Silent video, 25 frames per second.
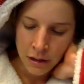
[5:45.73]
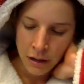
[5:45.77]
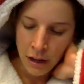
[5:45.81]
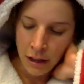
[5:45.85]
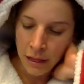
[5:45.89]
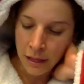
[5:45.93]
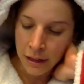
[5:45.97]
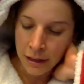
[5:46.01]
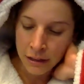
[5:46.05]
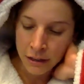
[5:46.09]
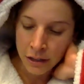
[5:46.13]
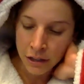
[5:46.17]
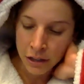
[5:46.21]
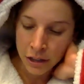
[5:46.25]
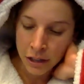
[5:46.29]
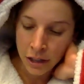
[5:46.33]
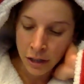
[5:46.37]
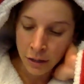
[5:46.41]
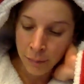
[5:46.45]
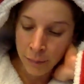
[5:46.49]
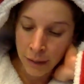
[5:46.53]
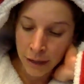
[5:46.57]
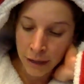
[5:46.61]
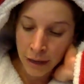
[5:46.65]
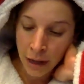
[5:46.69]
I like to share
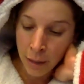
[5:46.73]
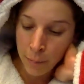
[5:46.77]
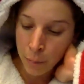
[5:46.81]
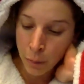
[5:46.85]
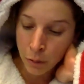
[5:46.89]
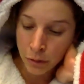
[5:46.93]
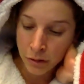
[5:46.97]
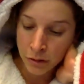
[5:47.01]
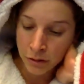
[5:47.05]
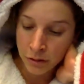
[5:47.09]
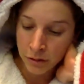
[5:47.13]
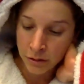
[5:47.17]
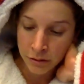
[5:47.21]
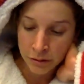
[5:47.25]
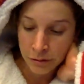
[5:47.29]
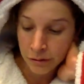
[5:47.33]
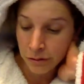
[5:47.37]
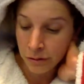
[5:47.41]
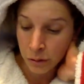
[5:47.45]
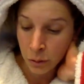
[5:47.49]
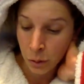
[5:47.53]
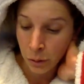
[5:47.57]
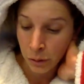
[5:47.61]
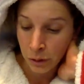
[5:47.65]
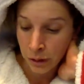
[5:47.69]
my couples
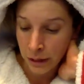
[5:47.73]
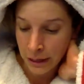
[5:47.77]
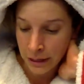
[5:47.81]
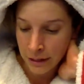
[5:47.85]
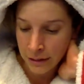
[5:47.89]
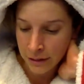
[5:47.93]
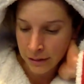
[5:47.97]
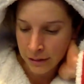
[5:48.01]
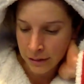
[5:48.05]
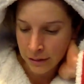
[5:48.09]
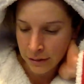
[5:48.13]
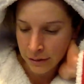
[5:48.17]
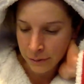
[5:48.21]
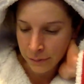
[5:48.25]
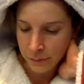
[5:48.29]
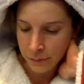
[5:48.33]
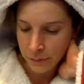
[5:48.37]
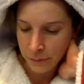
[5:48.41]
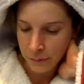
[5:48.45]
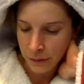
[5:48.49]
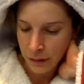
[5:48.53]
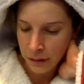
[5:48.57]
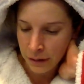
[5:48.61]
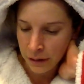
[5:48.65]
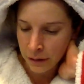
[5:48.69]
stories,
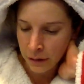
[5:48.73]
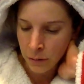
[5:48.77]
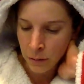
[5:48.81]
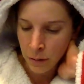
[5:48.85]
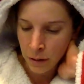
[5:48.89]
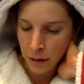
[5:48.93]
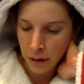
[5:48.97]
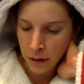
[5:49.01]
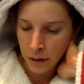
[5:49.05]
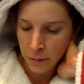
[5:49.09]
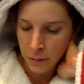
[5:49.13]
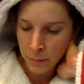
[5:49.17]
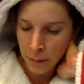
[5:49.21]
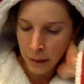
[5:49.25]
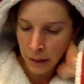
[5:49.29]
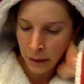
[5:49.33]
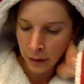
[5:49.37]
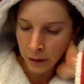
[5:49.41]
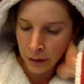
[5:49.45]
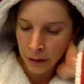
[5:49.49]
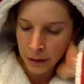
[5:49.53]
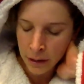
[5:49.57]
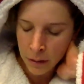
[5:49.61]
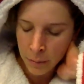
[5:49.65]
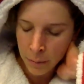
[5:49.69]
you know,
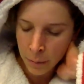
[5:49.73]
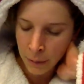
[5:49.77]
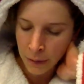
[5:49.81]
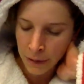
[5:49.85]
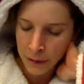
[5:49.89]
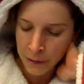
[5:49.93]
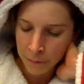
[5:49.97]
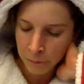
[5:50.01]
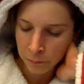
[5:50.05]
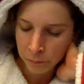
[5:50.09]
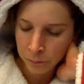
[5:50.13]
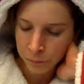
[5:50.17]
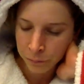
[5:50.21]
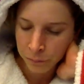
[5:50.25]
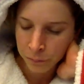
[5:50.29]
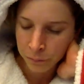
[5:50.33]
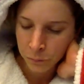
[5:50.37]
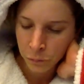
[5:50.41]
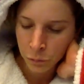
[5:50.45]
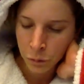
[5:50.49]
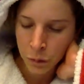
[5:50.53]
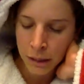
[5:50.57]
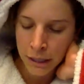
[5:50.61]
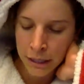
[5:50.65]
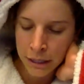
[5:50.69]
unmarried, but
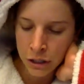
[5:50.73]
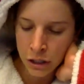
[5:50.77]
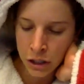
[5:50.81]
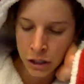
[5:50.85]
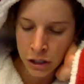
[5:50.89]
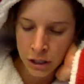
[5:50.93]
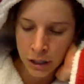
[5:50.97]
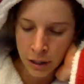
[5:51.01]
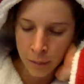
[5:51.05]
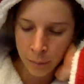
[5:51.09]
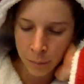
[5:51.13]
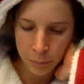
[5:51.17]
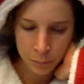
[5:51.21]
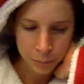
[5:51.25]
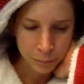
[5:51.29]
relationship.